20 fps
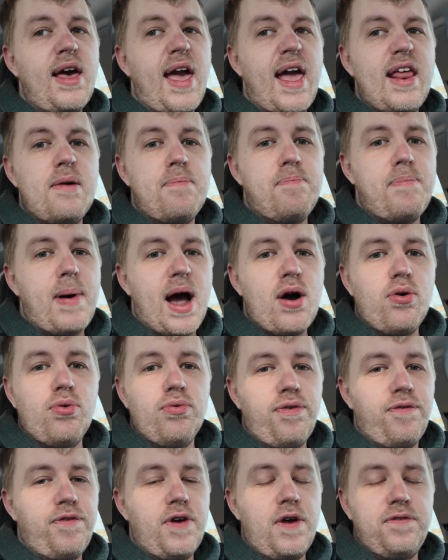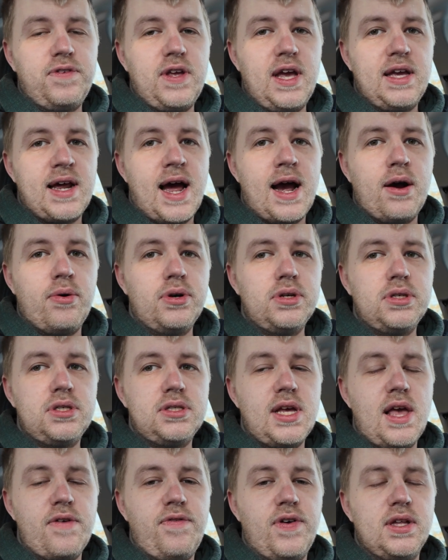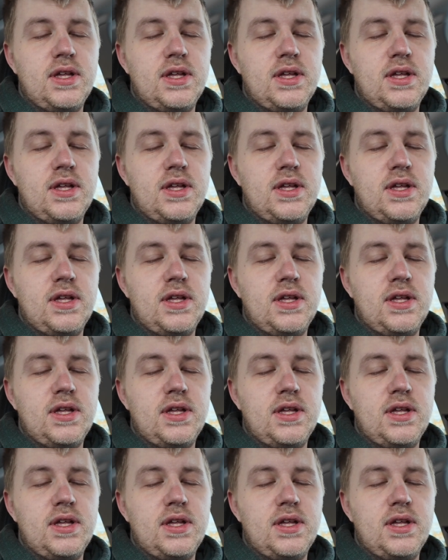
in about 15 hours if